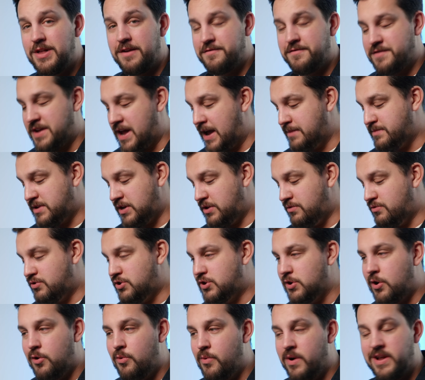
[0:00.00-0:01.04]
a lot of times that you
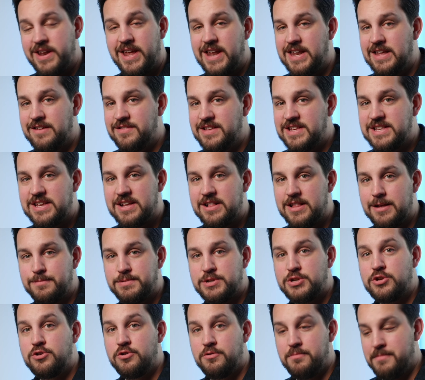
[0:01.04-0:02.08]
don't want any of these
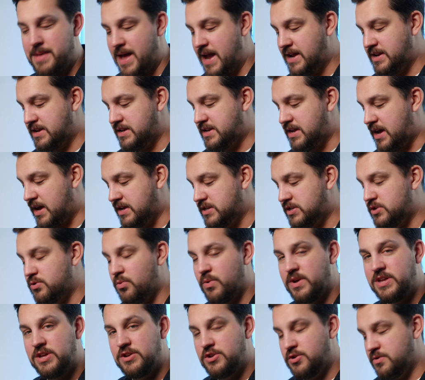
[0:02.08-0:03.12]
clips to magnetize. So
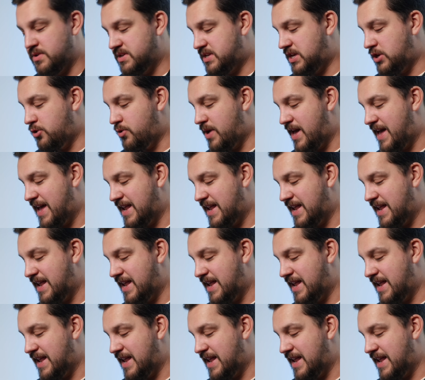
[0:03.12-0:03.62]
what you do is you